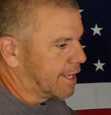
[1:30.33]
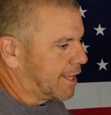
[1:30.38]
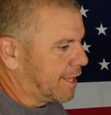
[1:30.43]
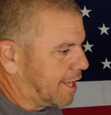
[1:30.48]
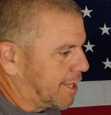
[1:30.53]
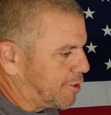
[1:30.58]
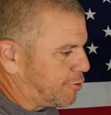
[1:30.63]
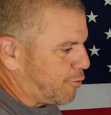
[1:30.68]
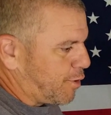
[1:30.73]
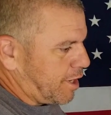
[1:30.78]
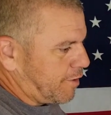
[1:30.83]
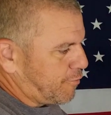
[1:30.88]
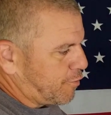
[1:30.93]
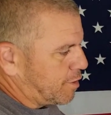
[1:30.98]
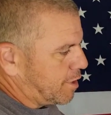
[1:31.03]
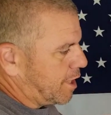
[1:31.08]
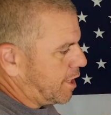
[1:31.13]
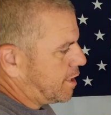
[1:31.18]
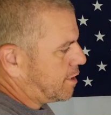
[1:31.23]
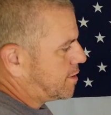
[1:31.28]
And you ready for
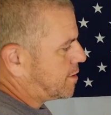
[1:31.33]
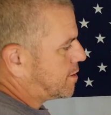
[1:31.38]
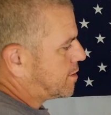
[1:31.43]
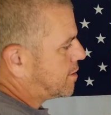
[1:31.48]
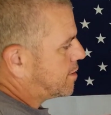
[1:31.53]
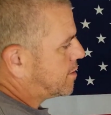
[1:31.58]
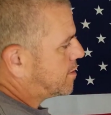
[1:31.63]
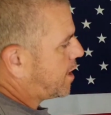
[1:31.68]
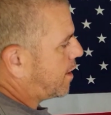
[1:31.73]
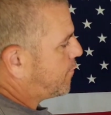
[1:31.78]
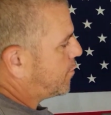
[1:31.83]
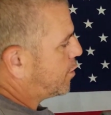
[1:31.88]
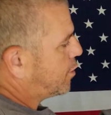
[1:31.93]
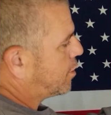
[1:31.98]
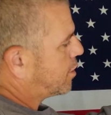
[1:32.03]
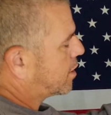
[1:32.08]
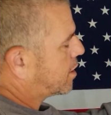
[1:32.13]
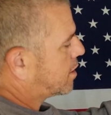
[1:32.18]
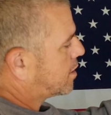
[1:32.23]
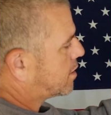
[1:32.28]
this? Let's have a
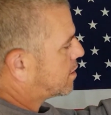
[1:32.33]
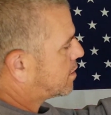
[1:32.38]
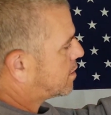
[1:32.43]
look.